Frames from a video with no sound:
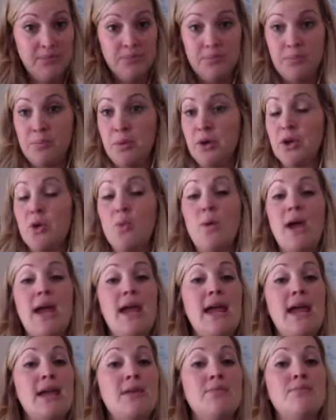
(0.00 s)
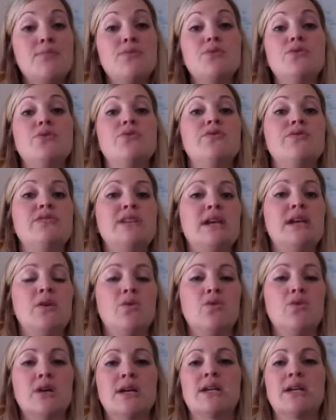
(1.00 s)
put away and moved and
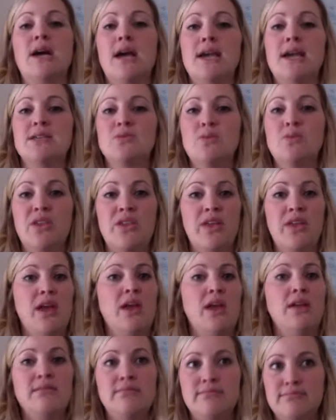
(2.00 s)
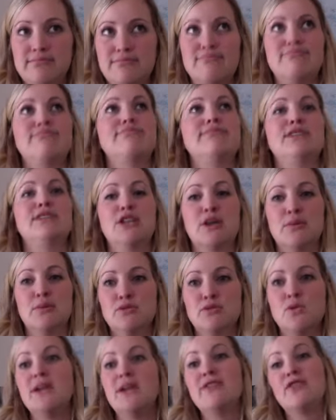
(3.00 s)
organized within
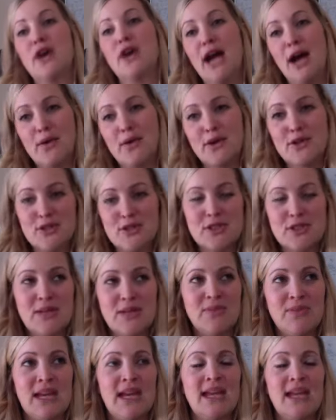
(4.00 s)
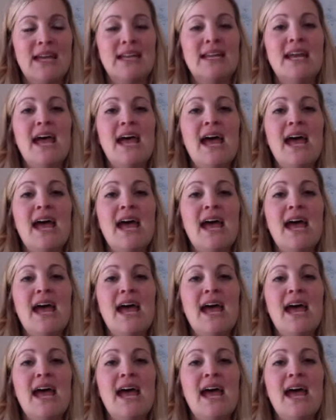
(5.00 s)
24 hours or something.